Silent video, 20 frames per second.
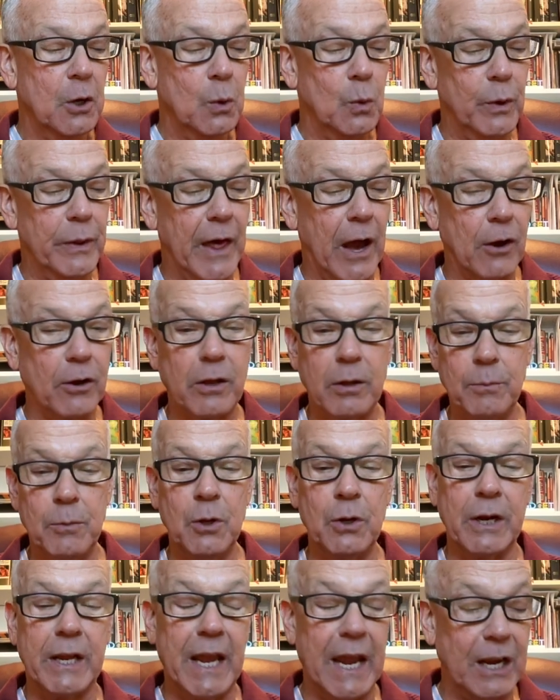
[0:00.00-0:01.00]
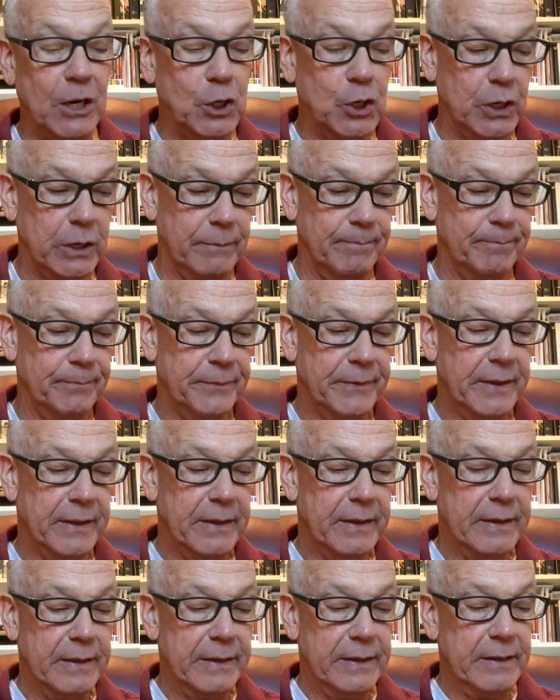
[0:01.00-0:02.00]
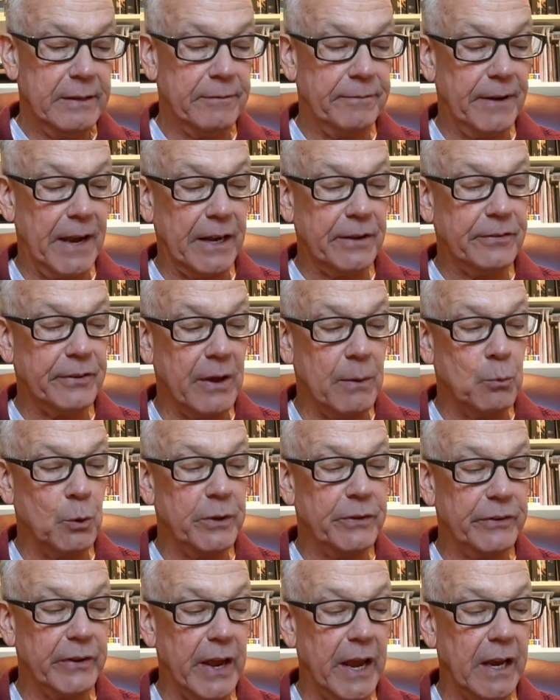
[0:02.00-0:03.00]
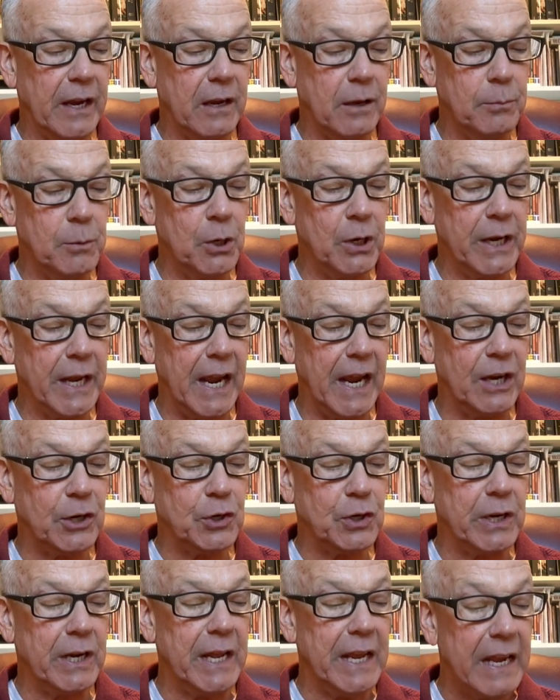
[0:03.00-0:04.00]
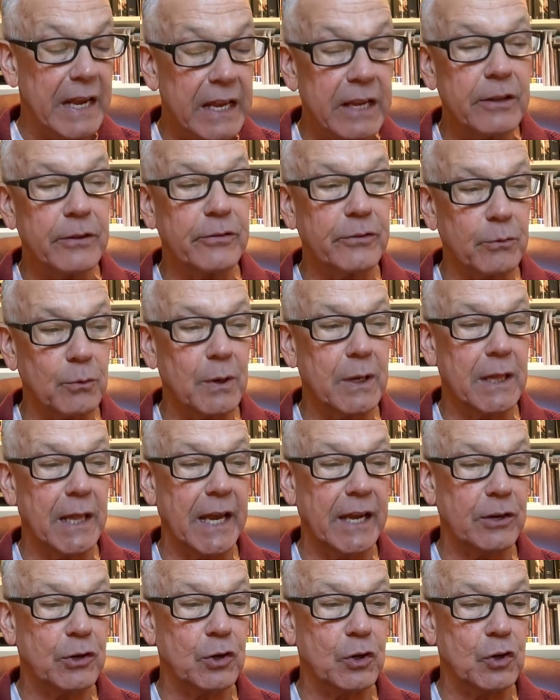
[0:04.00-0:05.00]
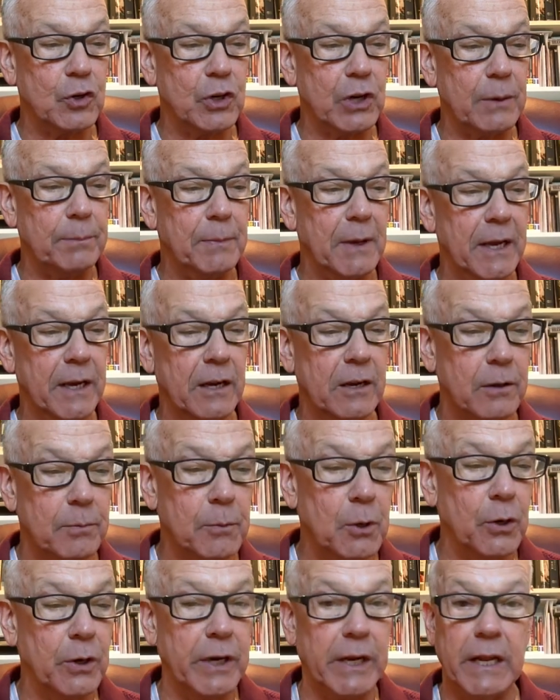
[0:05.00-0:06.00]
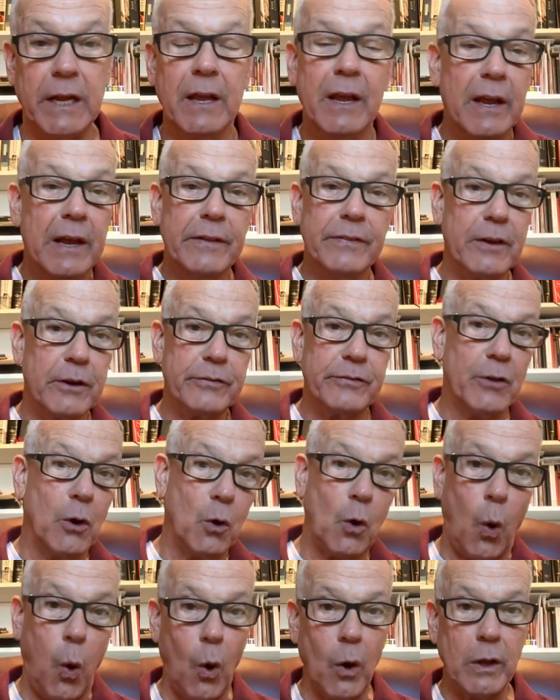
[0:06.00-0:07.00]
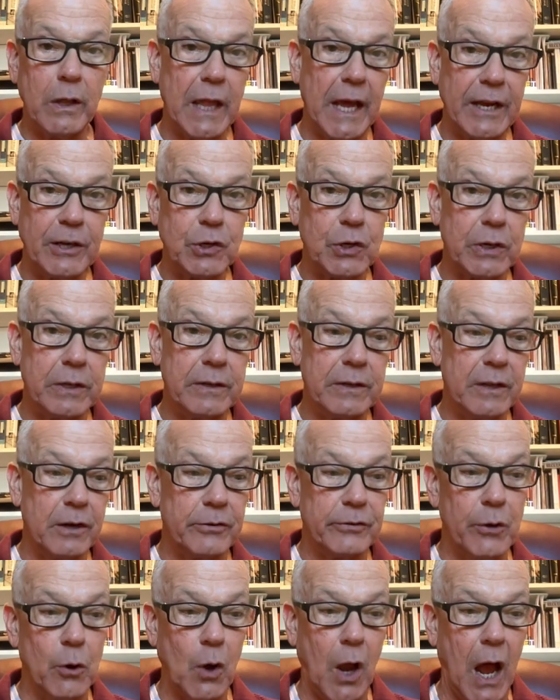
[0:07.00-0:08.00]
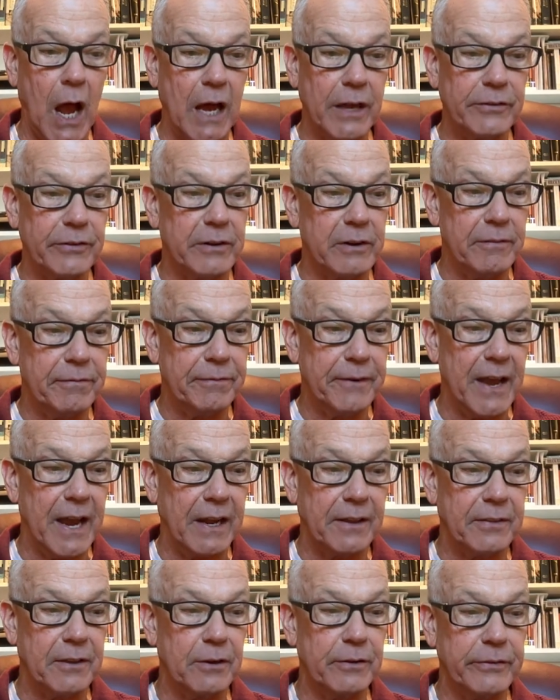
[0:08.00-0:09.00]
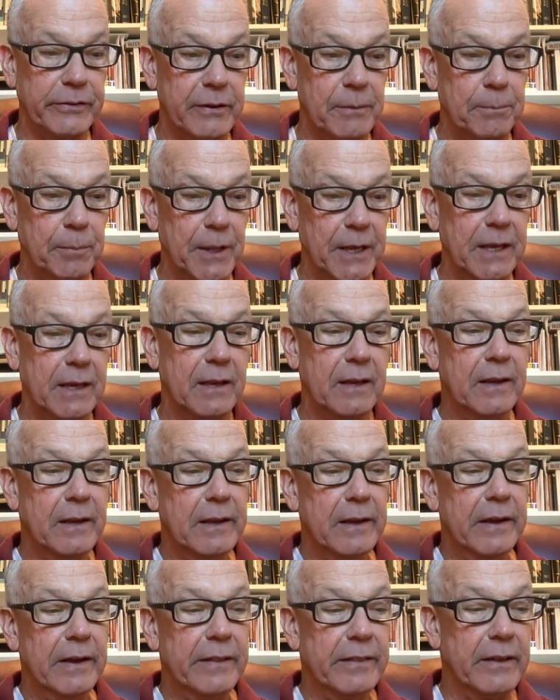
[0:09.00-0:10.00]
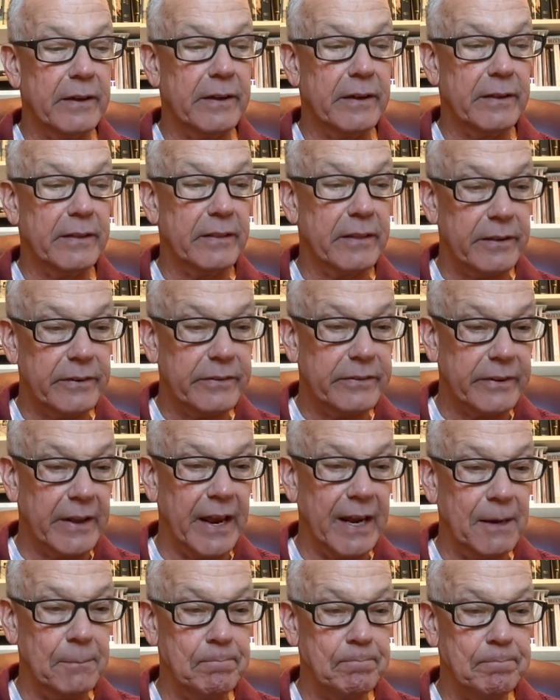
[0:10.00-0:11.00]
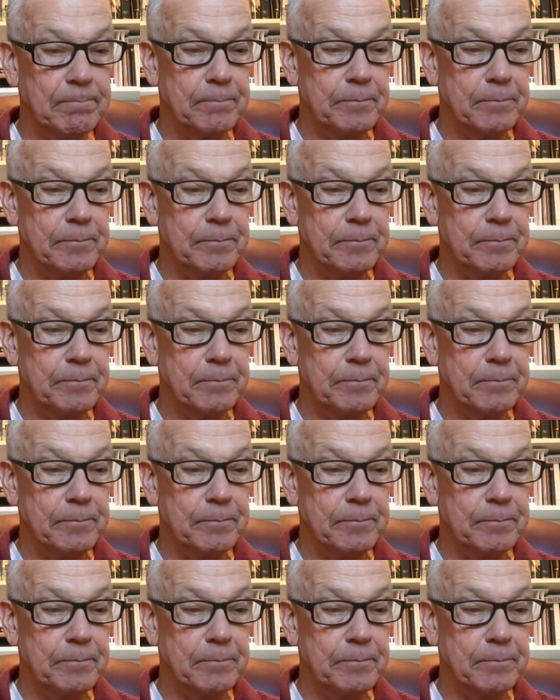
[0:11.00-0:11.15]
without communication. In fact, some would say communication is relationship and community. There's no correlation, there's no cause and effect. They're simply the same.